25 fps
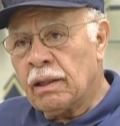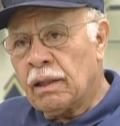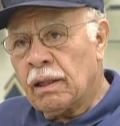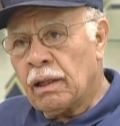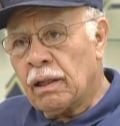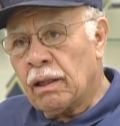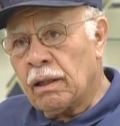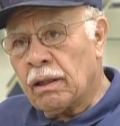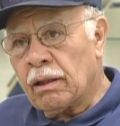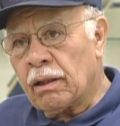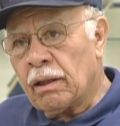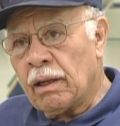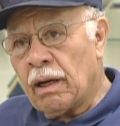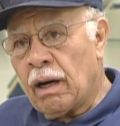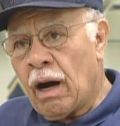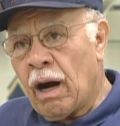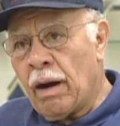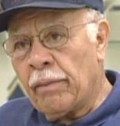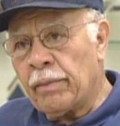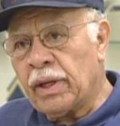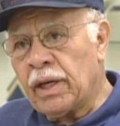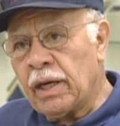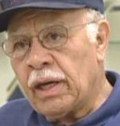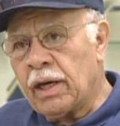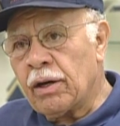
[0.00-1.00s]

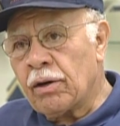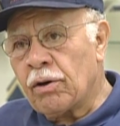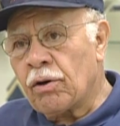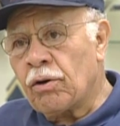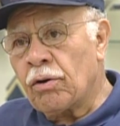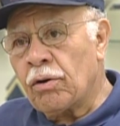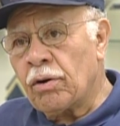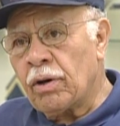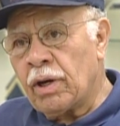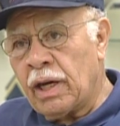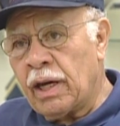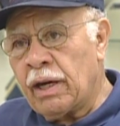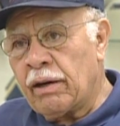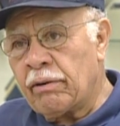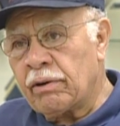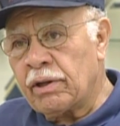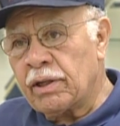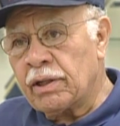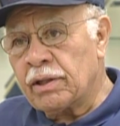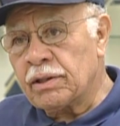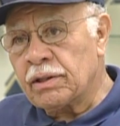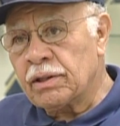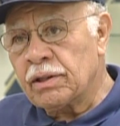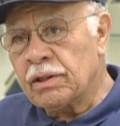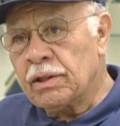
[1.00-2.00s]
Army Air Corps
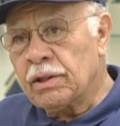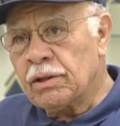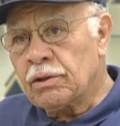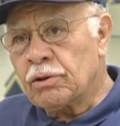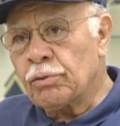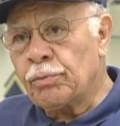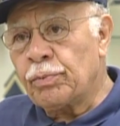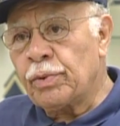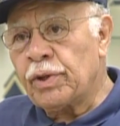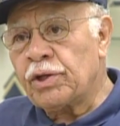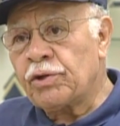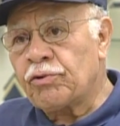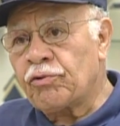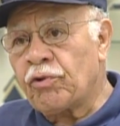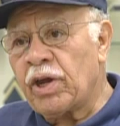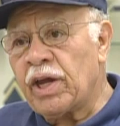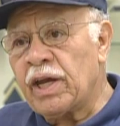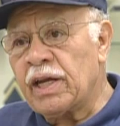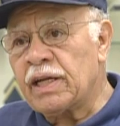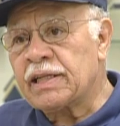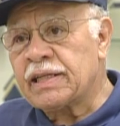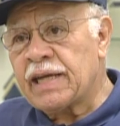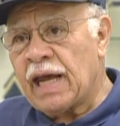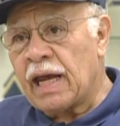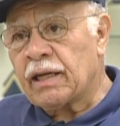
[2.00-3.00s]
areas to be
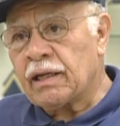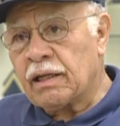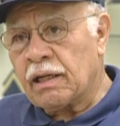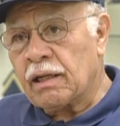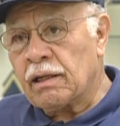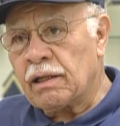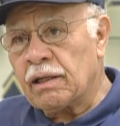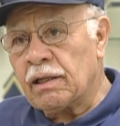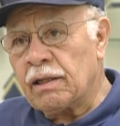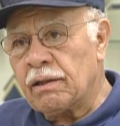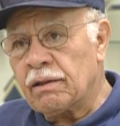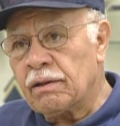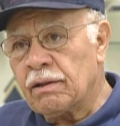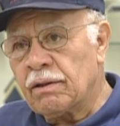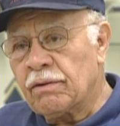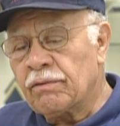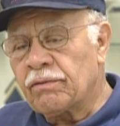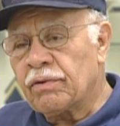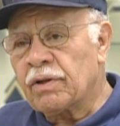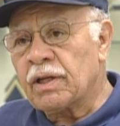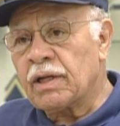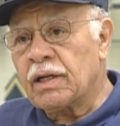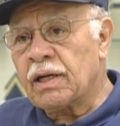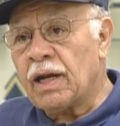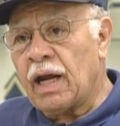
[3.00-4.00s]
trained technically
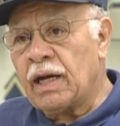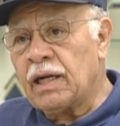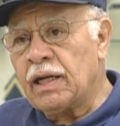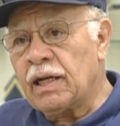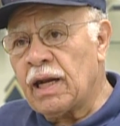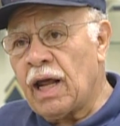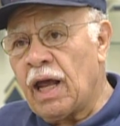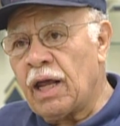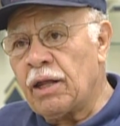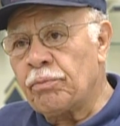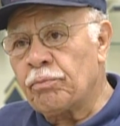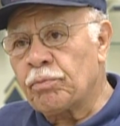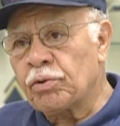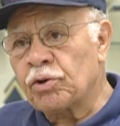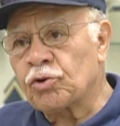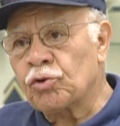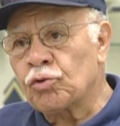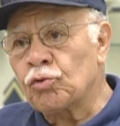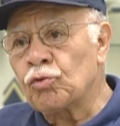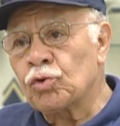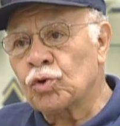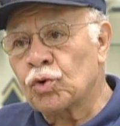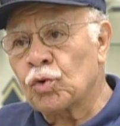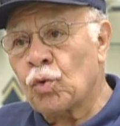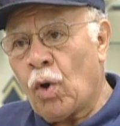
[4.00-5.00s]
for the 99th
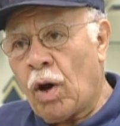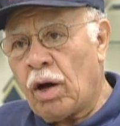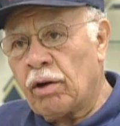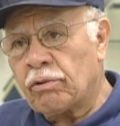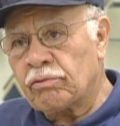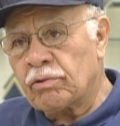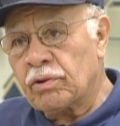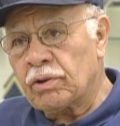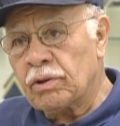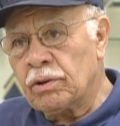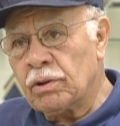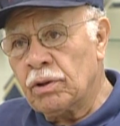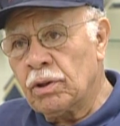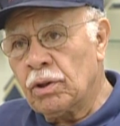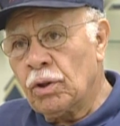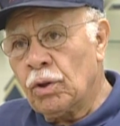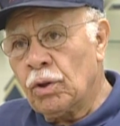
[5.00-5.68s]
Pursuit Squadron,